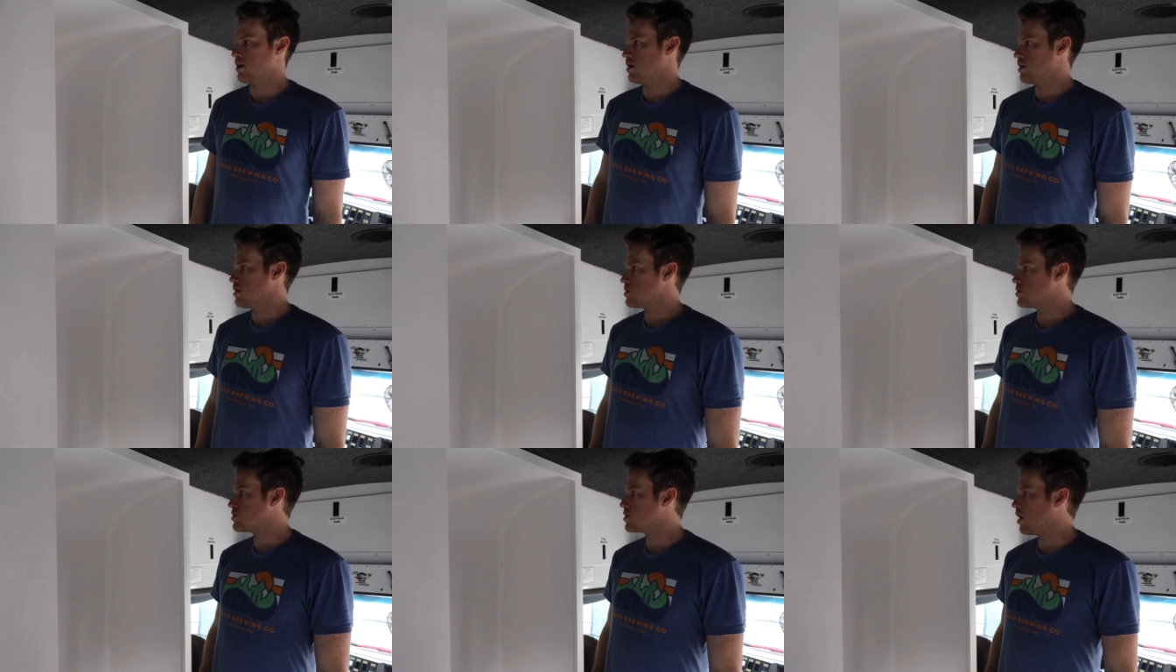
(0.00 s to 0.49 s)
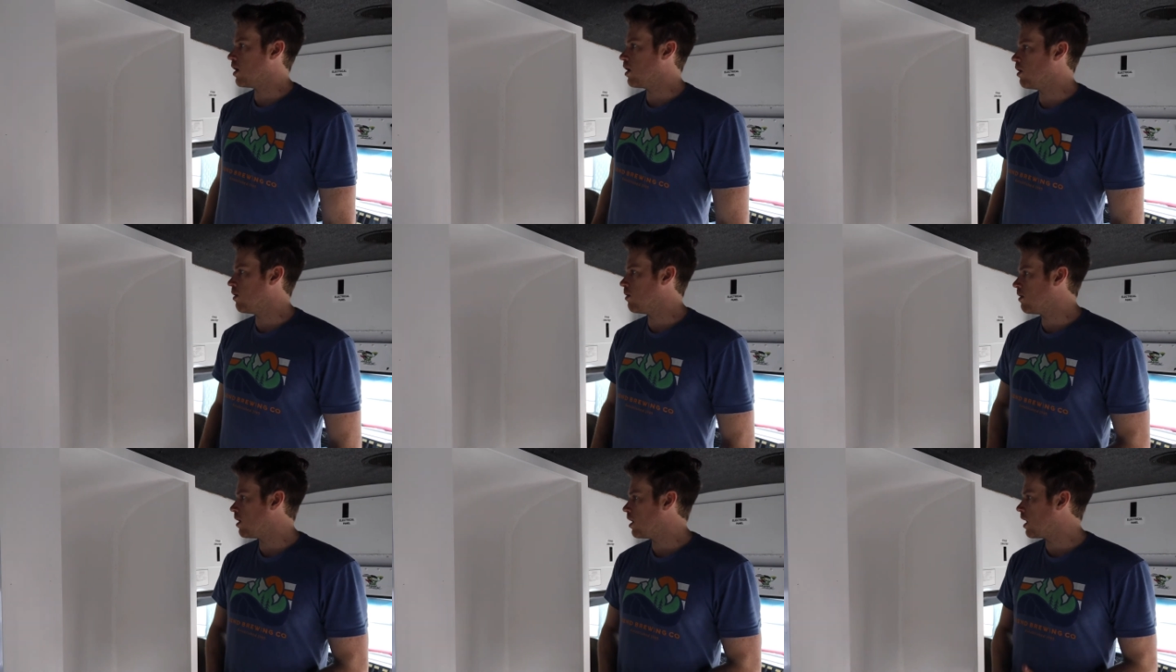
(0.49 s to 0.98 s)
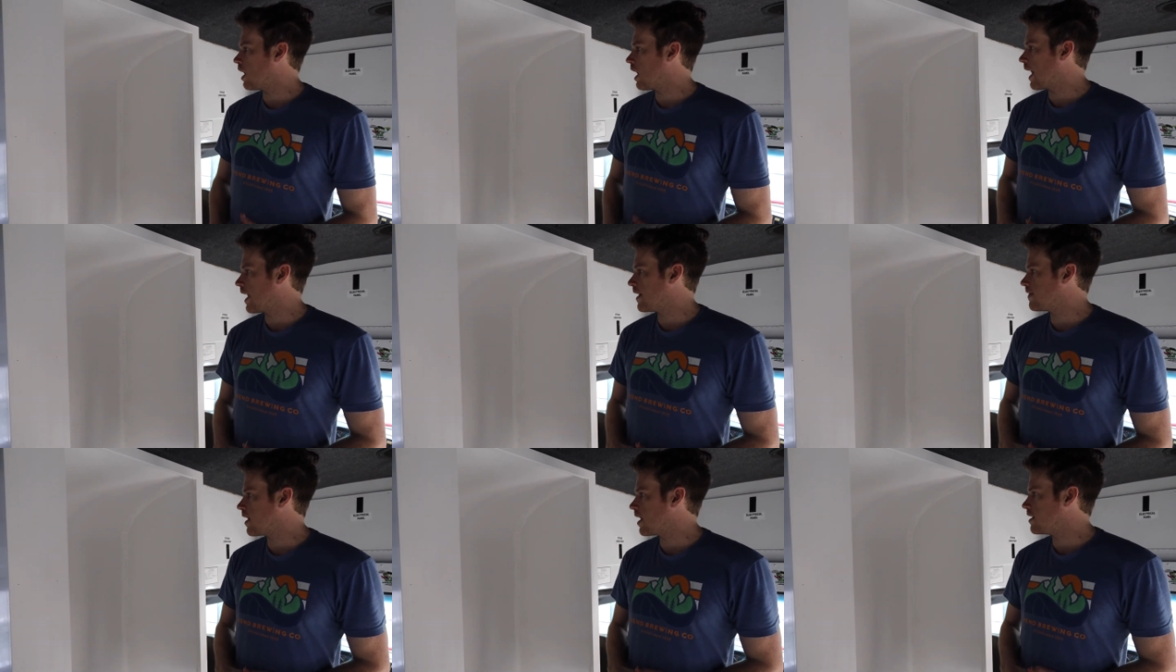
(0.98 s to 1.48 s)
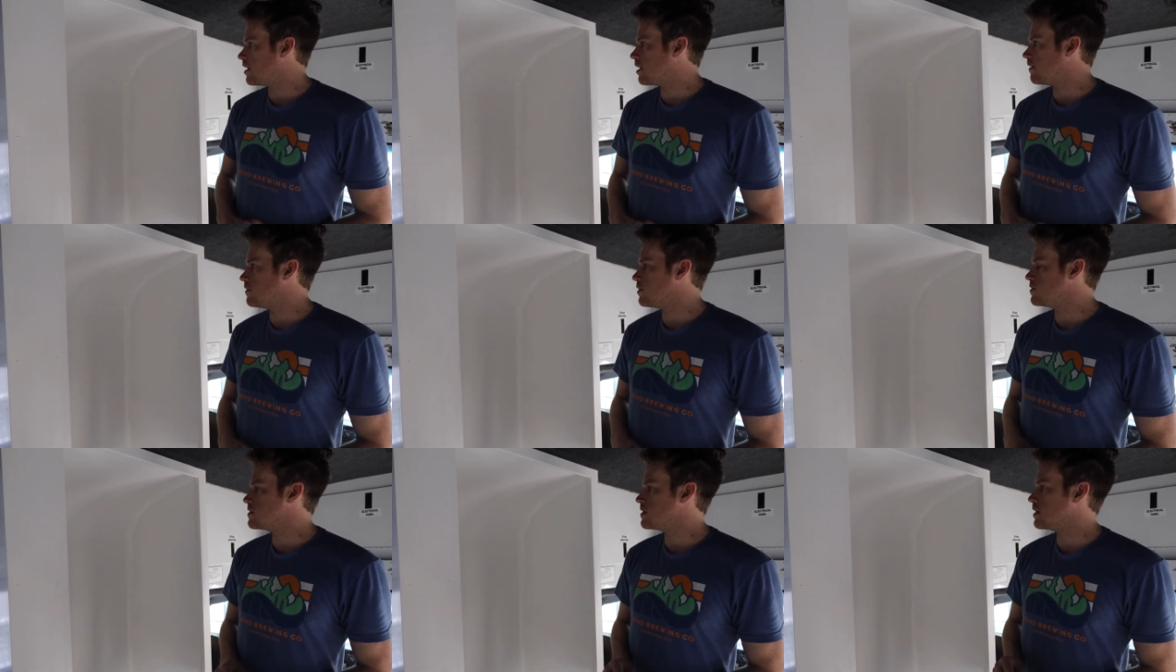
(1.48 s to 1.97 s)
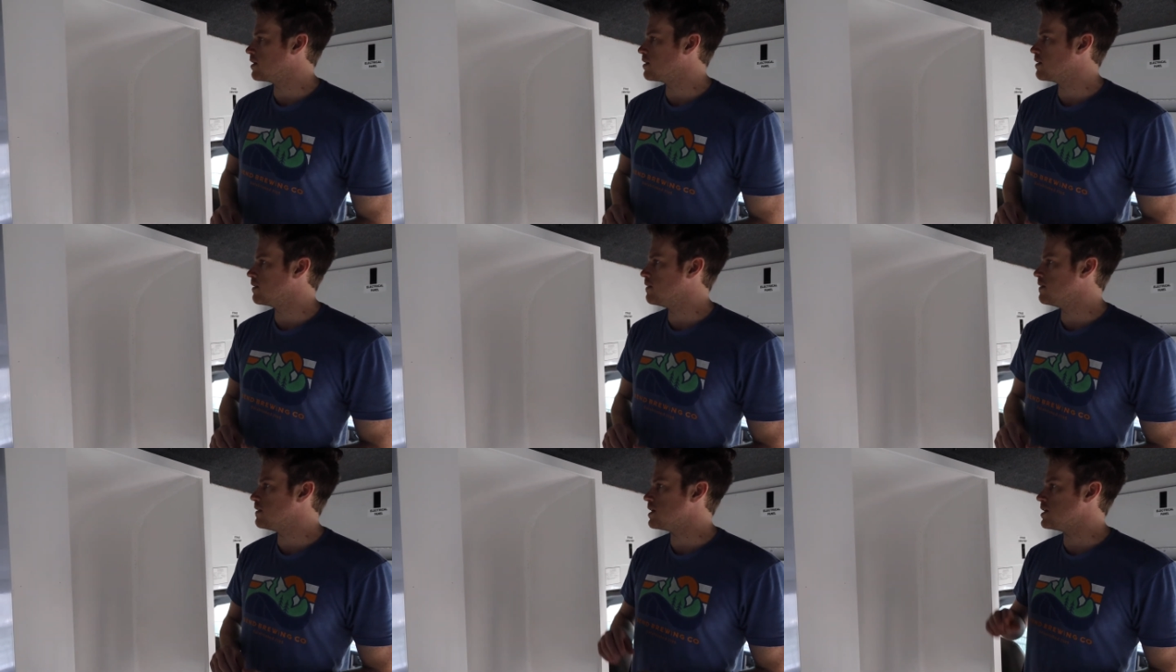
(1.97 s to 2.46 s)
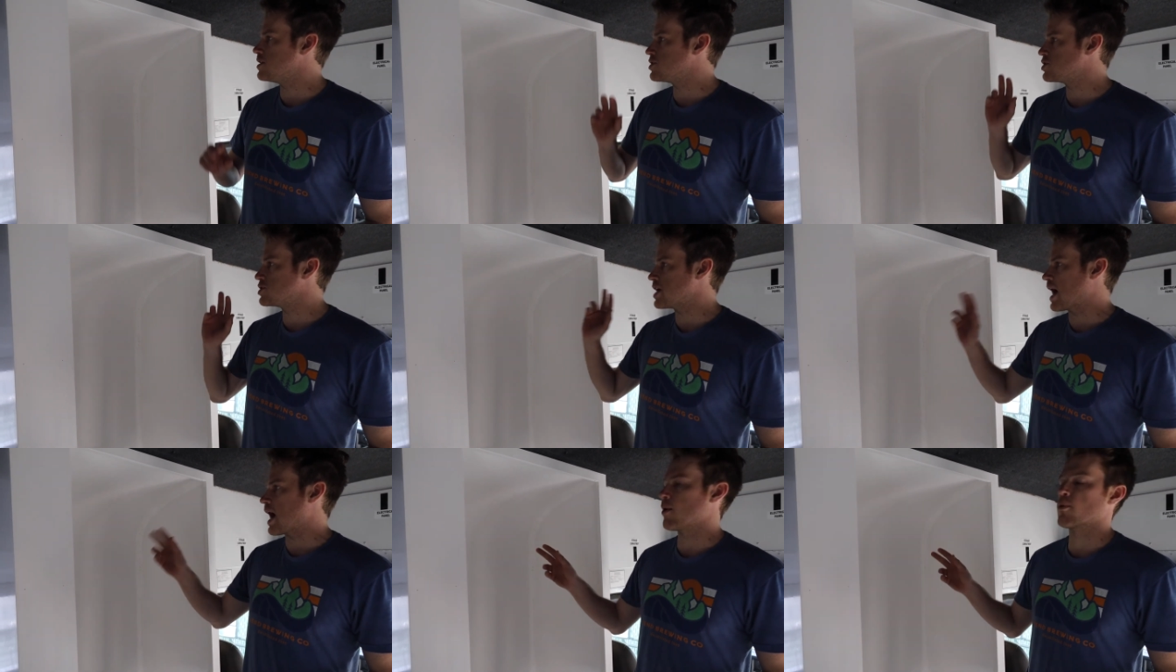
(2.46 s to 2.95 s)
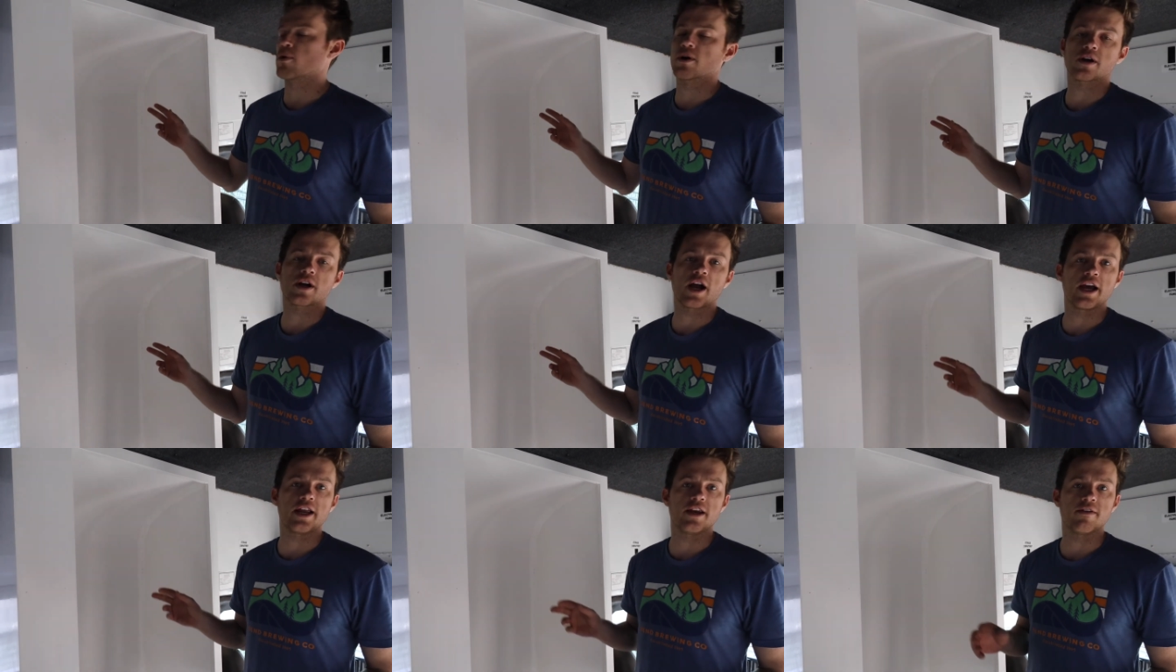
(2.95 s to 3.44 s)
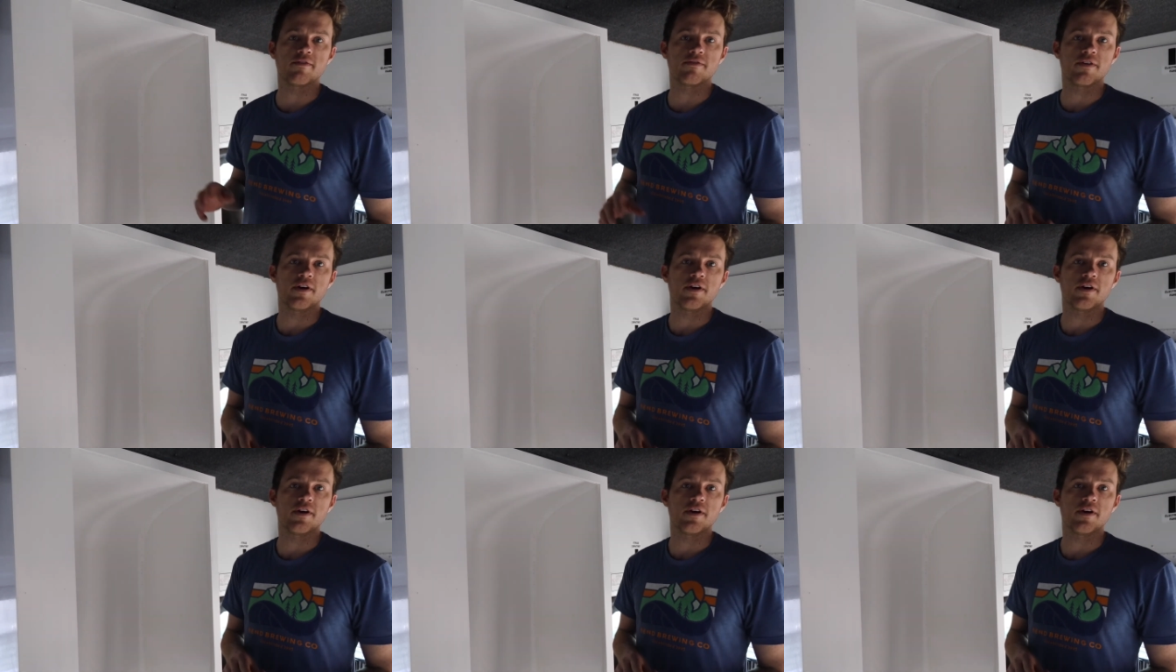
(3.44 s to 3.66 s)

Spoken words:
So I had the idea of using the shower kind of